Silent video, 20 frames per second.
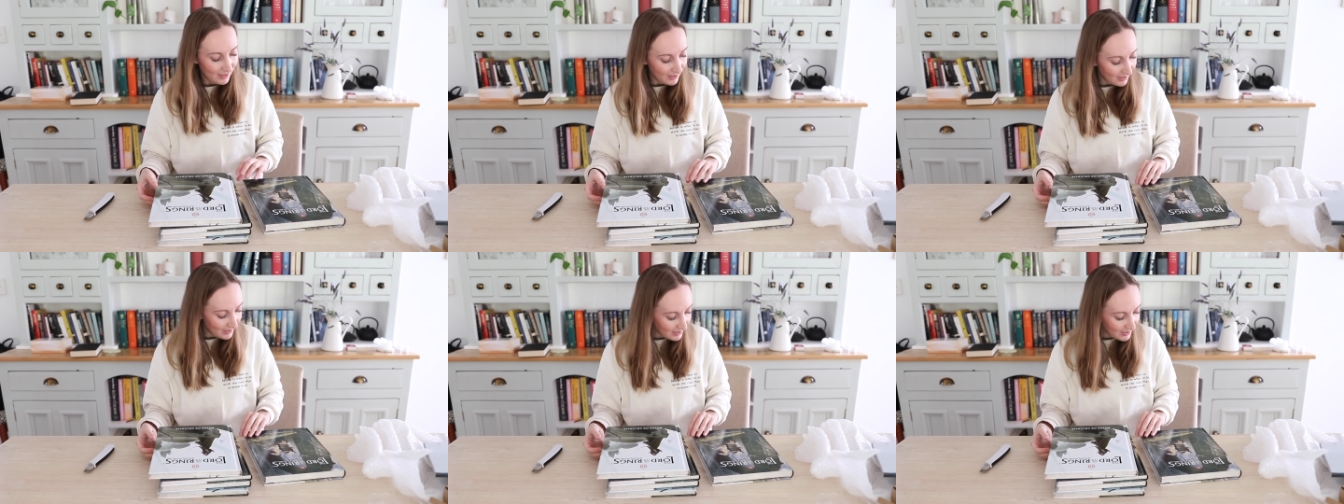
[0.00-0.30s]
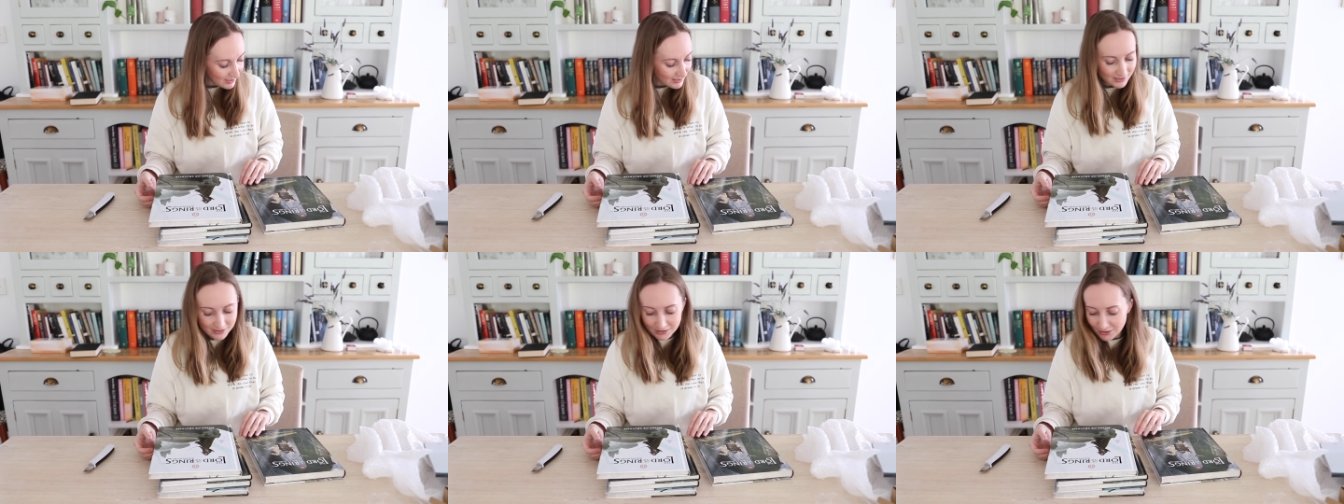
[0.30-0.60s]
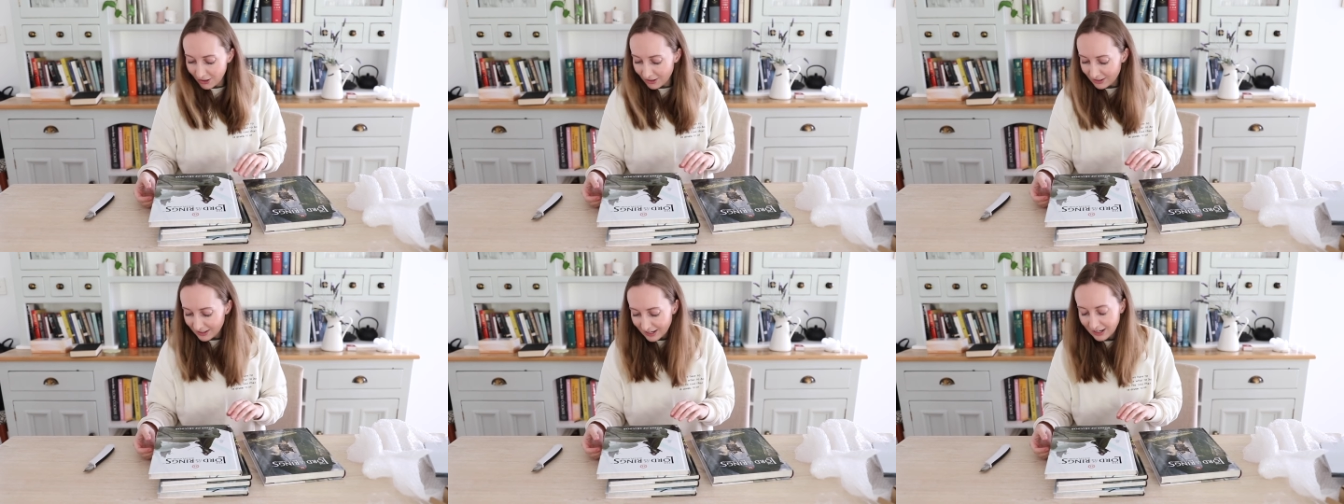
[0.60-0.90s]
it's
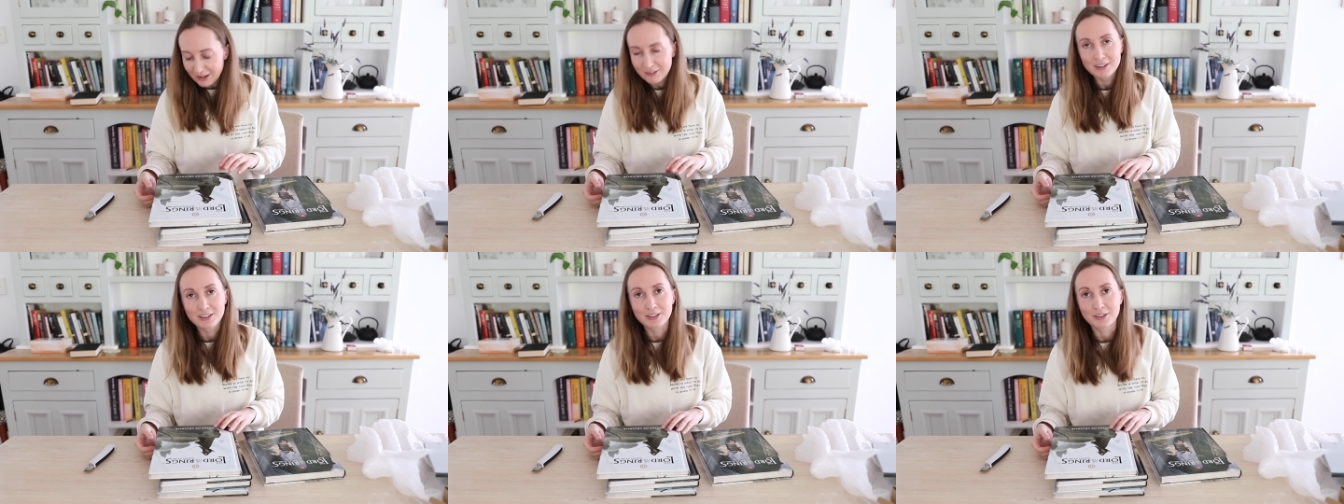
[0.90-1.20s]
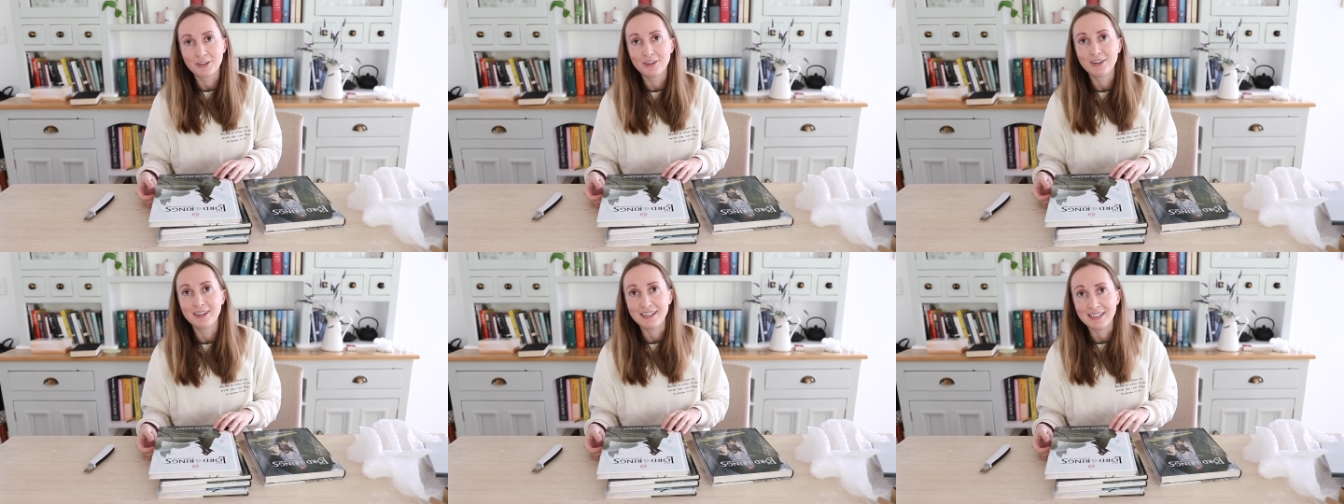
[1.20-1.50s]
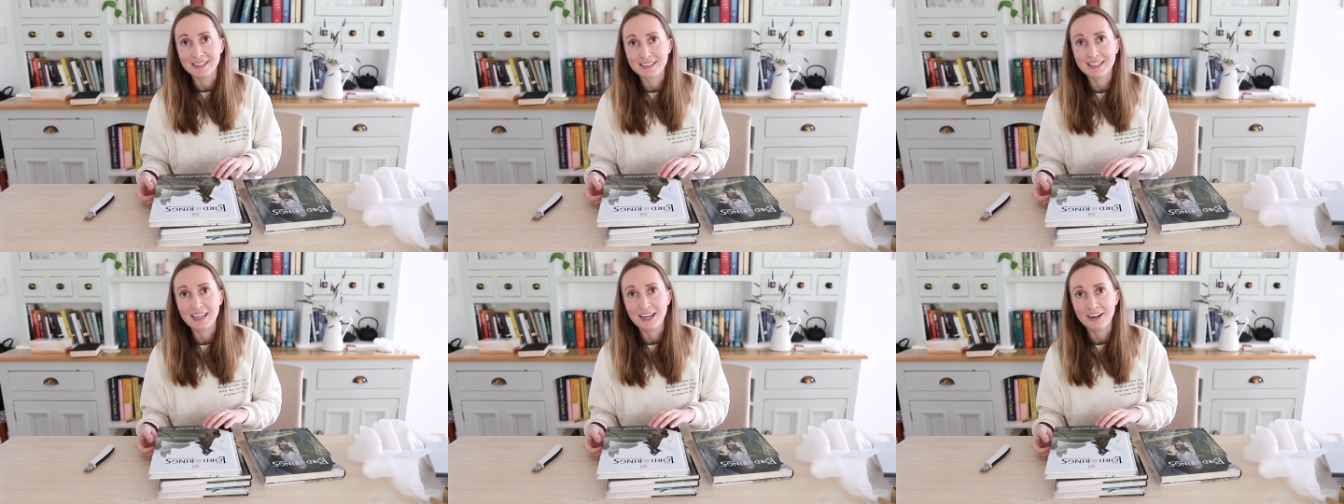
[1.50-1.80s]
not Eredor,
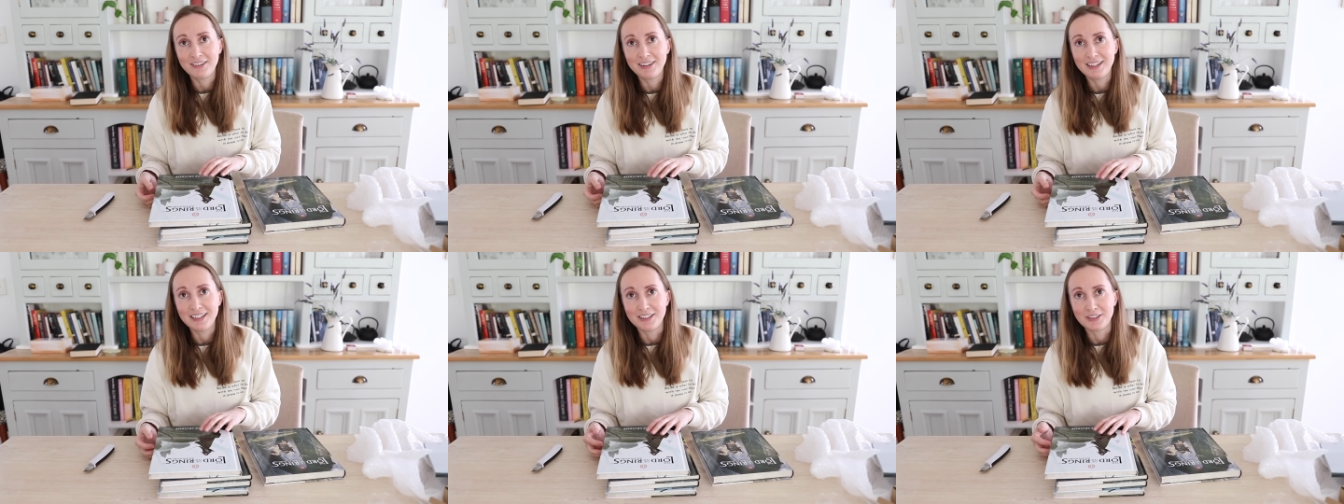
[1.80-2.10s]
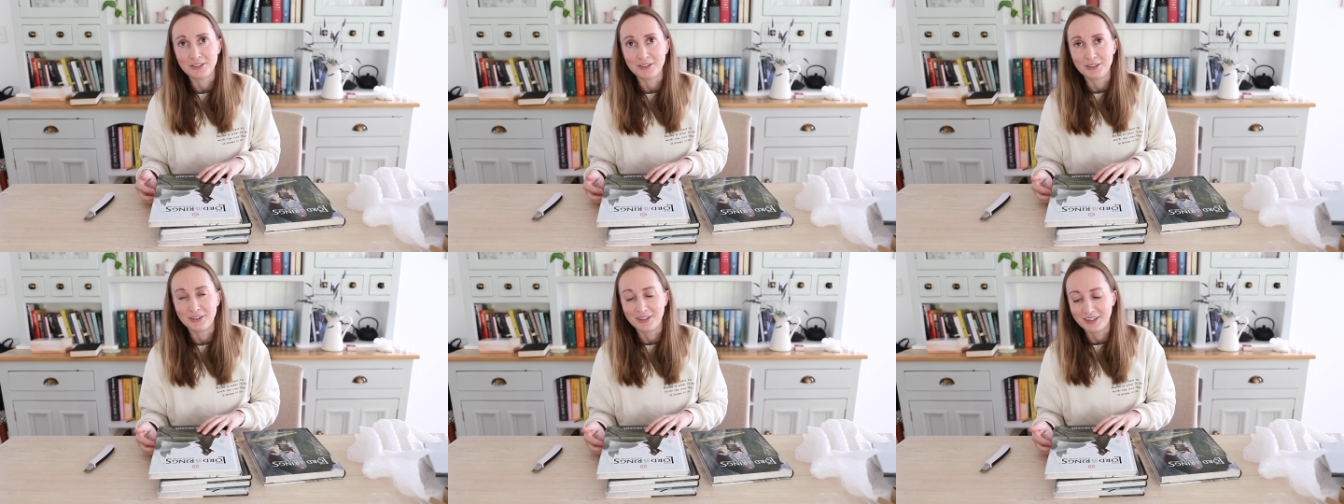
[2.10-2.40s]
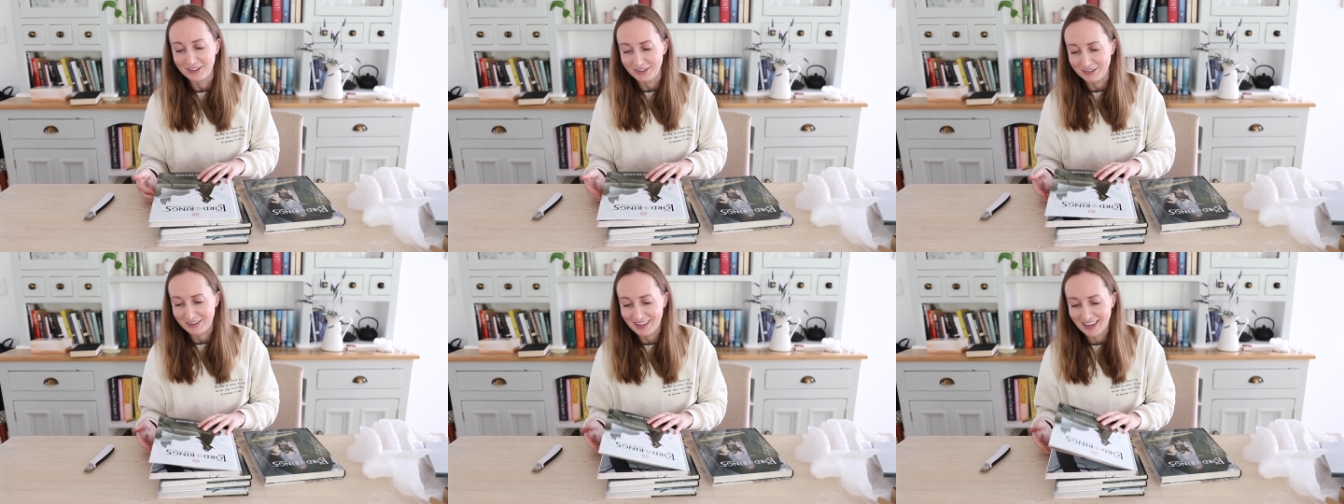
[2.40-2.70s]
it's
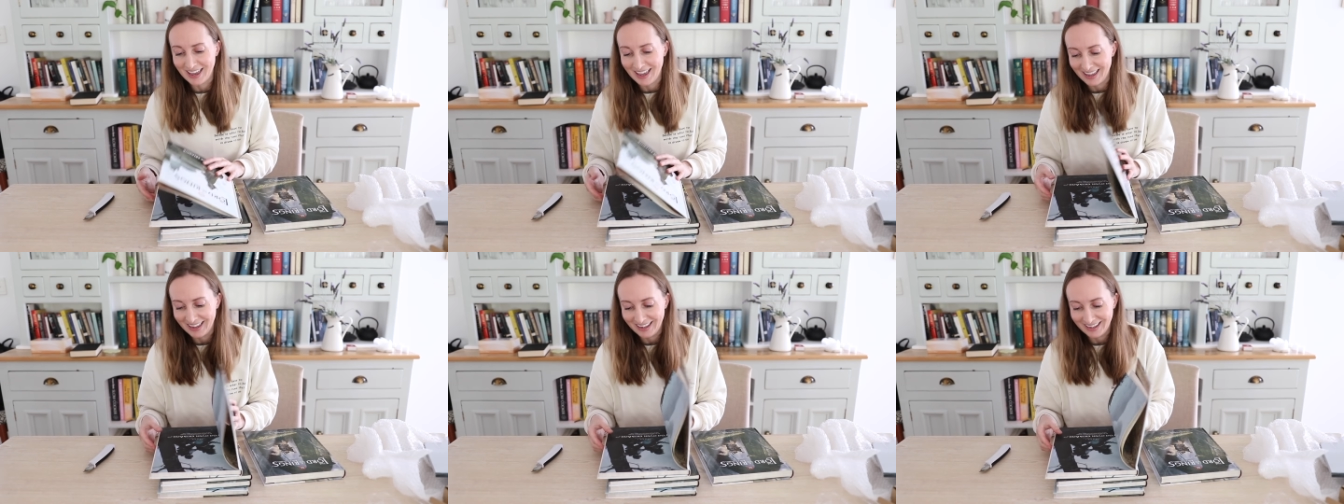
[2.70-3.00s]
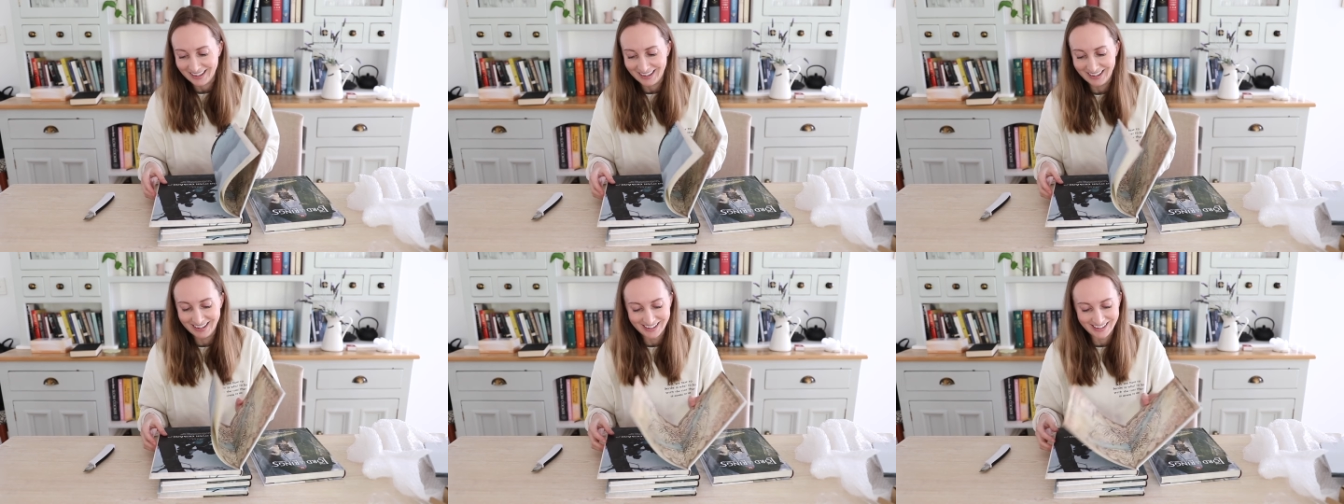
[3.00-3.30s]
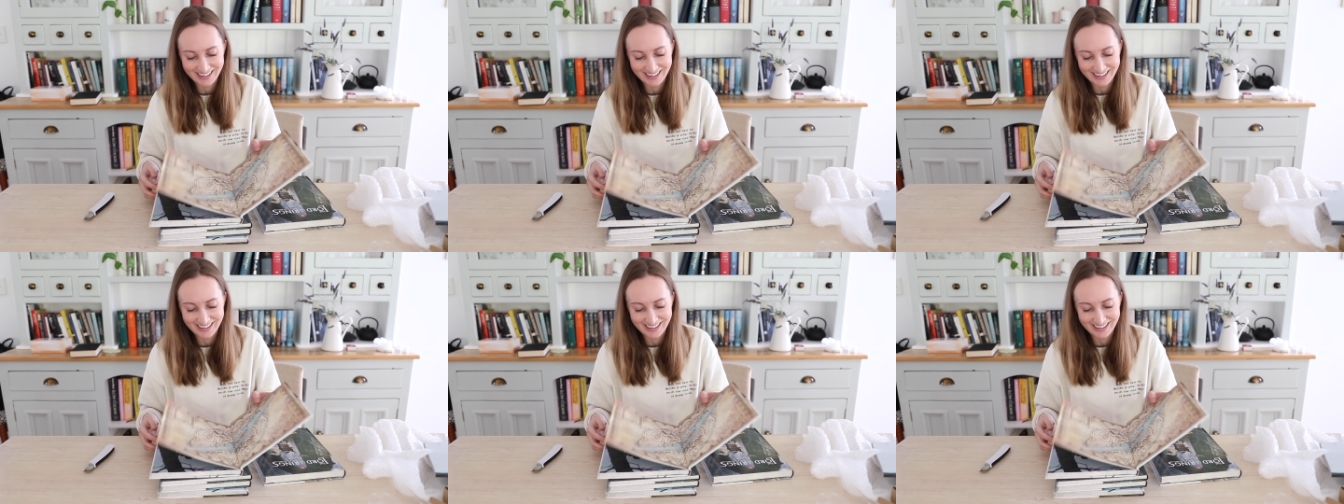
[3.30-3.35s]
Eriador, okay?